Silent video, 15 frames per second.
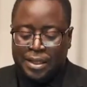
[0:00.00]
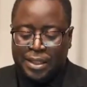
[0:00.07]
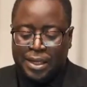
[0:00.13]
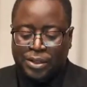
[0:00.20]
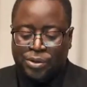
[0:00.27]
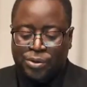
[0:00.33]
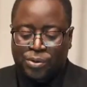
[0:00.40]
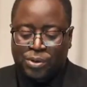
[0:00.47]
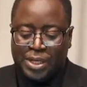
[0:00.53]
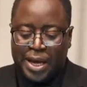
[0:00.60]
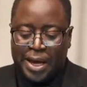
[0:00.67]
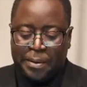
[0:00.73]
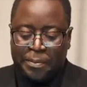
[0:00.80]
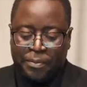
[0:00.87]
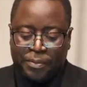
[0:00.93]
that took
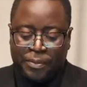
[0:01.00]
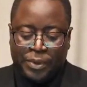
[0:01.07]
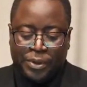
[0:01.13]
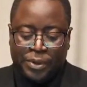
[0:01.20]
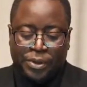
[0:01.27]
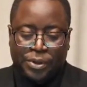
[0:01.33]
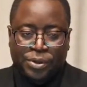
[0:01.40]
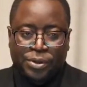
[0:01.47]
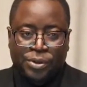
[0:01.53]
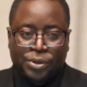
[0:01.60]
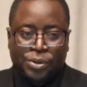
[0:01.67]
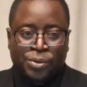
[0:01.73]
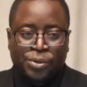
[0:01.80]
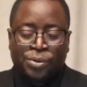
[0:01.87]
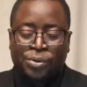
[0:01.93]
time
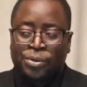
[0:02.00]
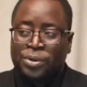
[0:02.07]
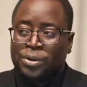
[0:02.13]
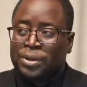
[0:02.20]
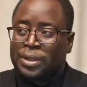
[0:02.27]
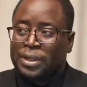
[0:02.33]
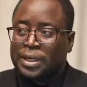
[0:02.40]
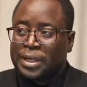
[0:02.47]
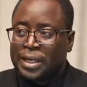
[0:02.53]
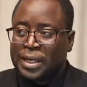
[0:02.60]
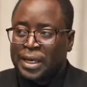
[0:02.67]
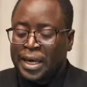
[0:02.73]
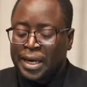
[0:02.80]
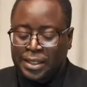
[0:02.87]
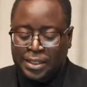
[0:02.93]
to
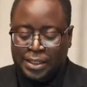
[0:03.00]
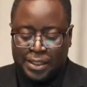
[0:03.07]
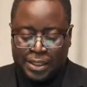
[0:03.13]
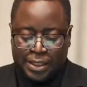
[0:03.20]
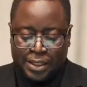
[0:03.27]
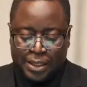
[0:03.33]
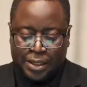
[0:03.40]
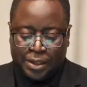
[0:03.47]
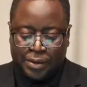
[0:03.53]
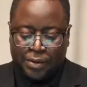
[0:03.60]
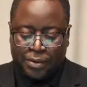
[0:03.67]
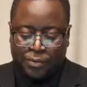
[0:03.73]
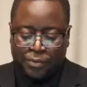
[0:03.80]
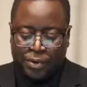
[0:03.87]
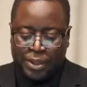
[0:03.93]
engage
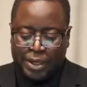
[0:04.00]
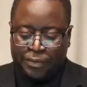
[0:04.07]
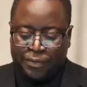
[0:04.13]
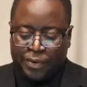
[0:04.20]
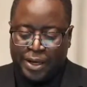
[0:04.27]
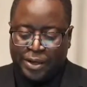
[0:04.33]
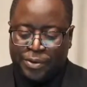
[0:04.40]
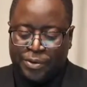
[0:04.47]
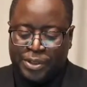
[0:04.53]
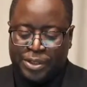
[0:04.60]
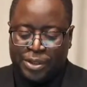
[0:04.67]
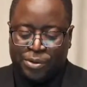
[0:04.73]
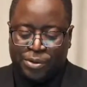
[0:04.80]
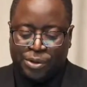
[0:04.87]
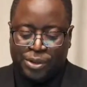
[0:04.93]
for the final
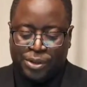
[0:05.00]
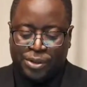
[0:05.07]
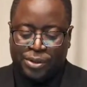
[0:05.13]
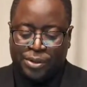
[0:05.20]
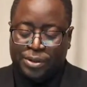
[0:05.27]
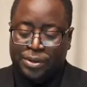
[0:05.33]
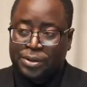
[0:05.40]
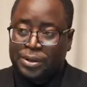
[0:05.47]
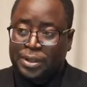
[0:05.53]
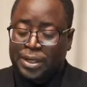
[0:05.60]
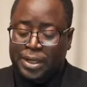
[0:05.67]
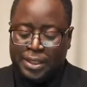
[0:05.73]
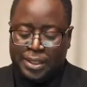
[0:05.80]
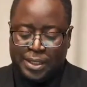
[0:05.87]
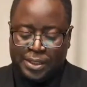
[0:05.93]
resolution
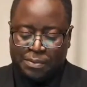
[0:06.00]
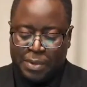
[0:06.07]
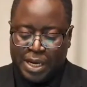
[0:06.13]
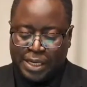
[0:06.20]
in this